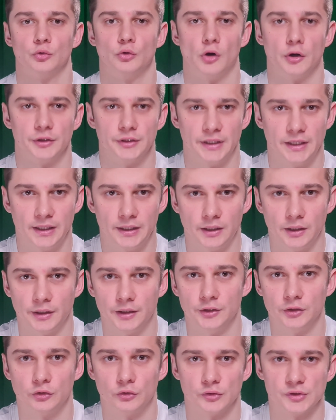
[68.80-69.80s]
to Odaily,
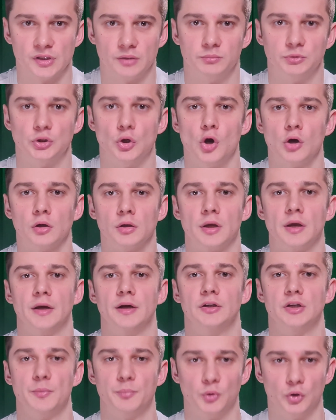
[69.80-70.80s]
IntoTheBlock
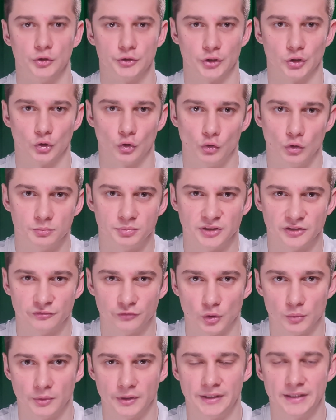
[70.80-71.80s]
reported on
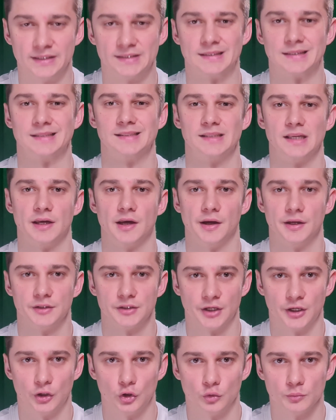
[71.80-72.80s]
Platform X, the
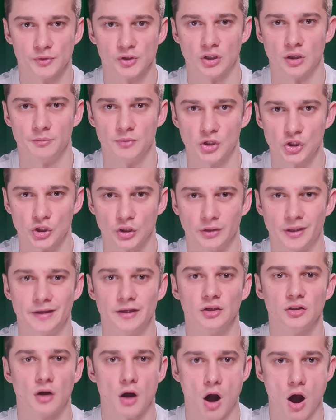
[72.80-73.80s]
Ethereum's commission
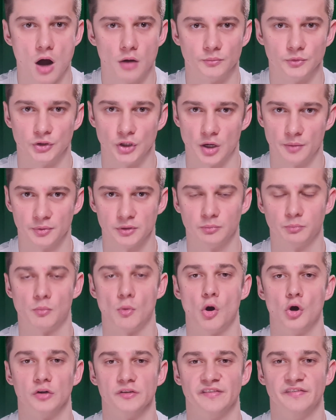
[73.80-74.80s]
income dropped
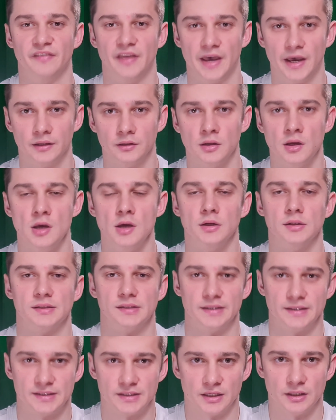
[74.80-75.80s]
more than
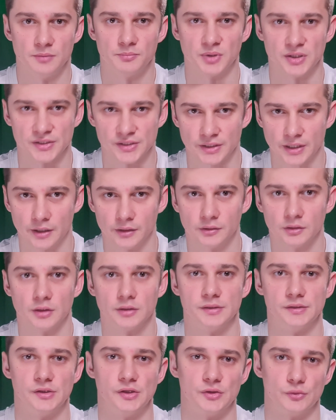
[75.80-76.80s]
16%
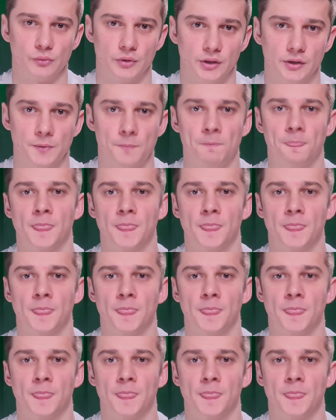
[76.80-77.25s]
this week.